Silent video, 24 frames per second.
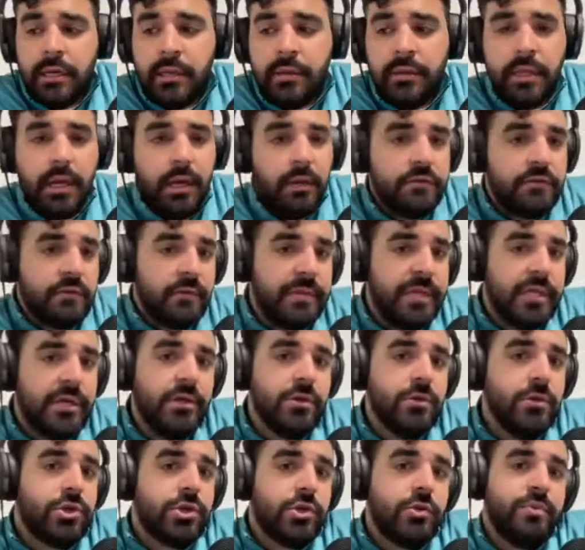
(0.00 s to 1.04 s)
The ultimate
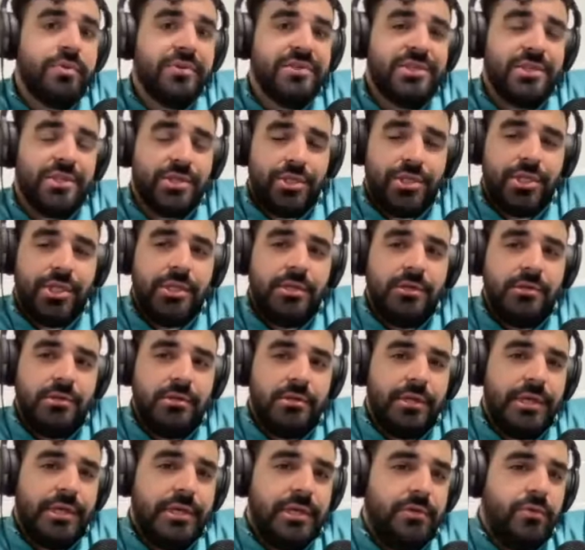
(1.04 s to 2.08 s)
neutral position,
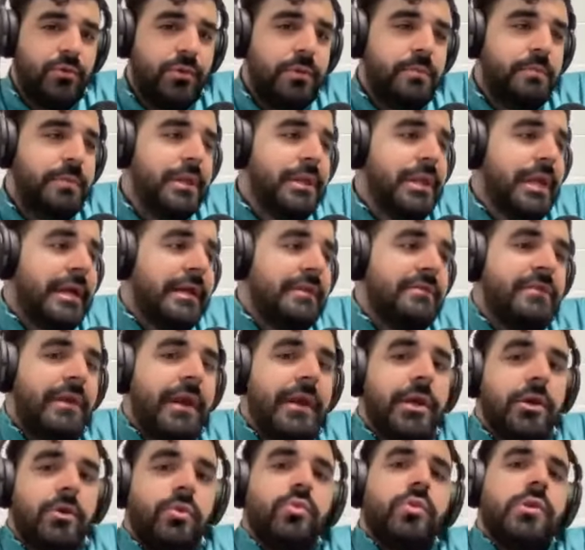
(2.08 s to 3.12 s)
it would be like a
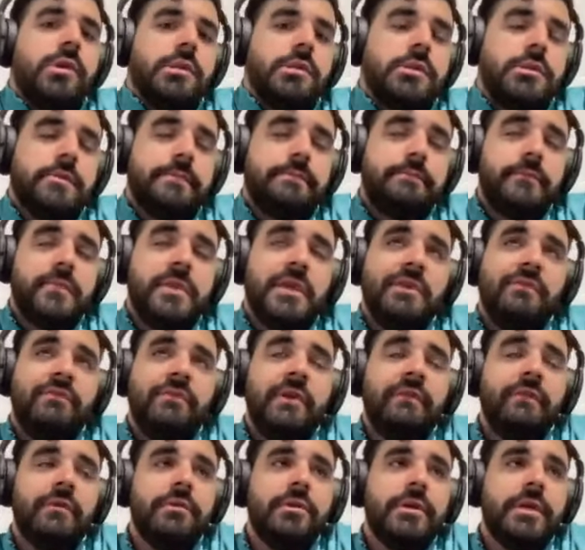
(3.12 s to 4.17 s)
Tiger Woods. If
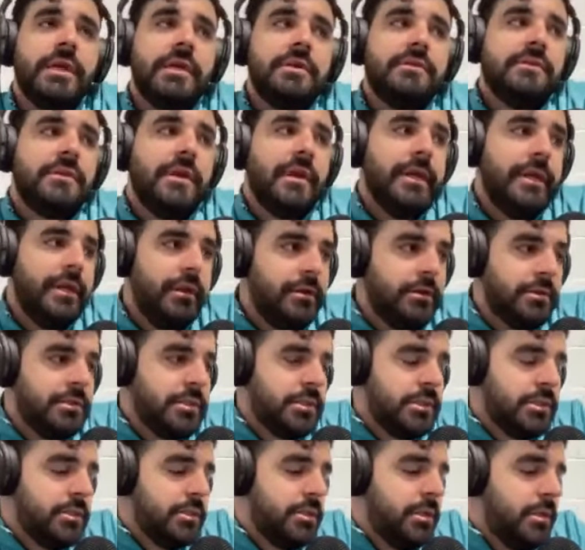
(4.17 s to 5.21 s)
you ever look at
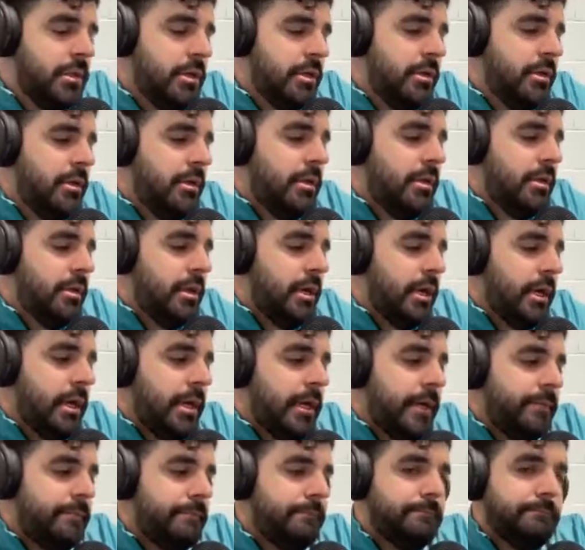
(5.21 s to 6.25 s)
Tiger's
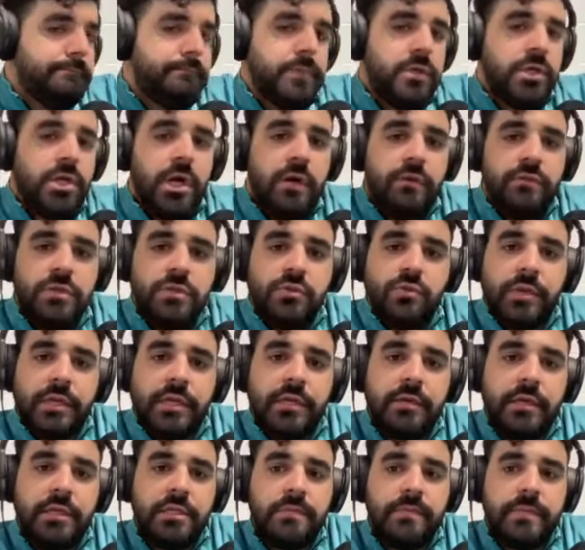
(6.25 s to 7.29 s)
golf
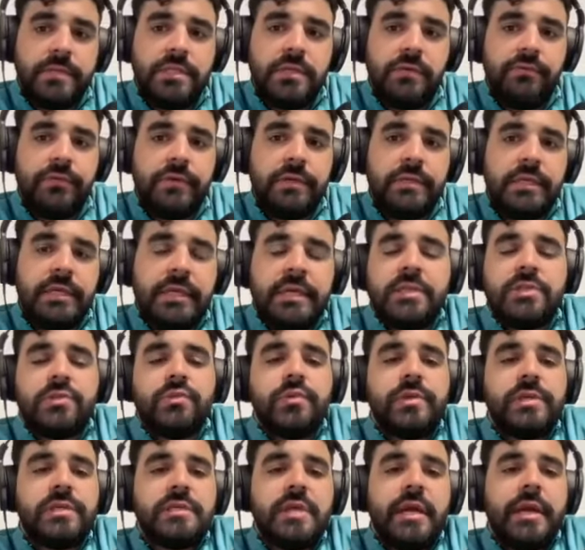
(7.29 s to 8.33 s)
swing, and specifically his
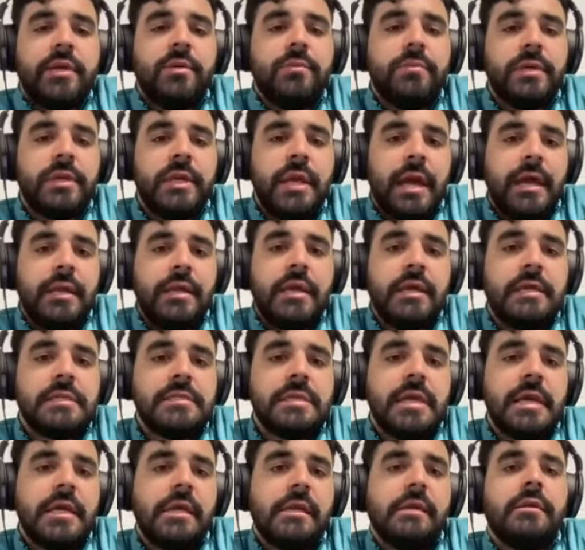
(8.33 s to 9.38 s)
wrist angle
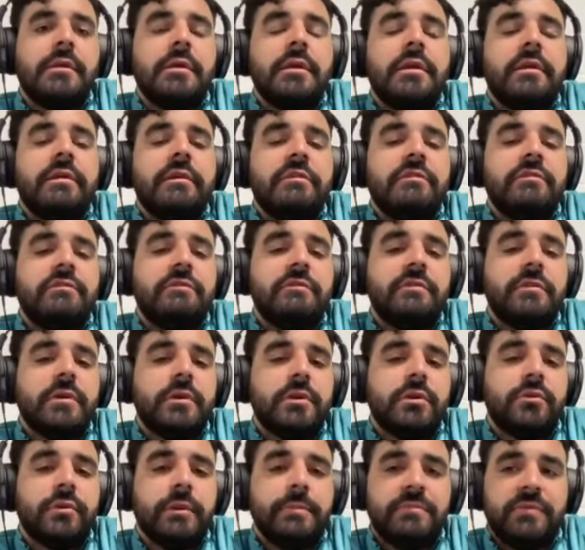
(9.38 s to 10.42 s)
mechanics and his
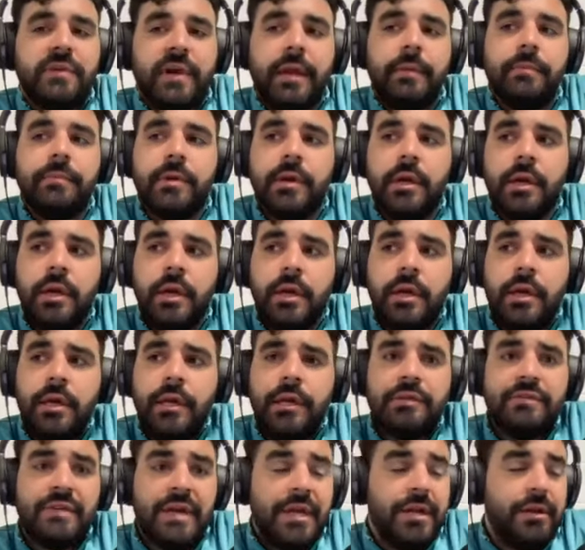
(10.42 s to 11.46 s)
grip type,
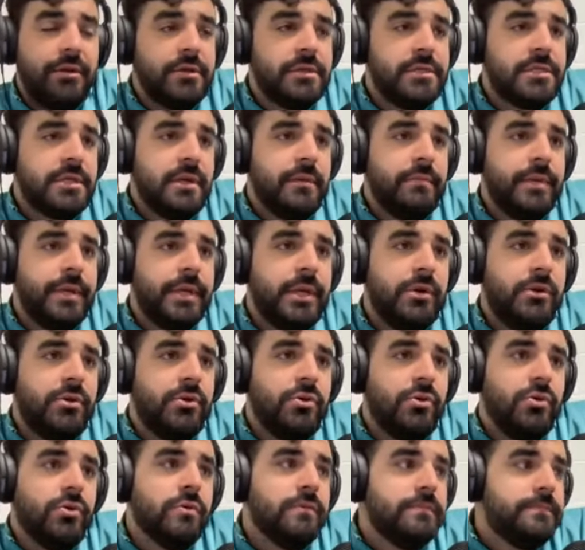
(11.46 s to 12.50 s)
Tiger is somebody
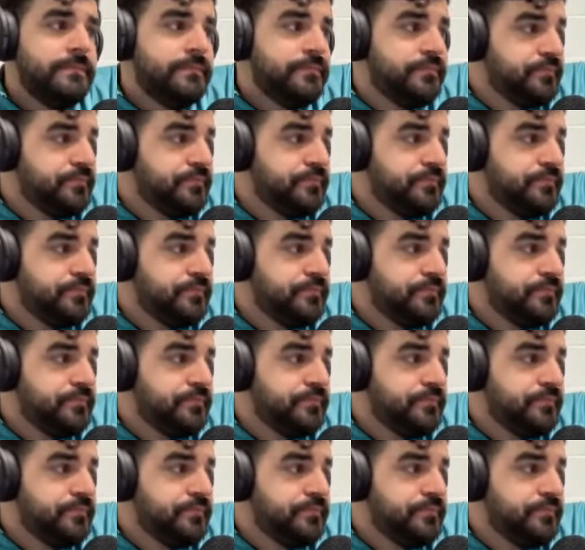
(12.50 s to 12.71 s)
who,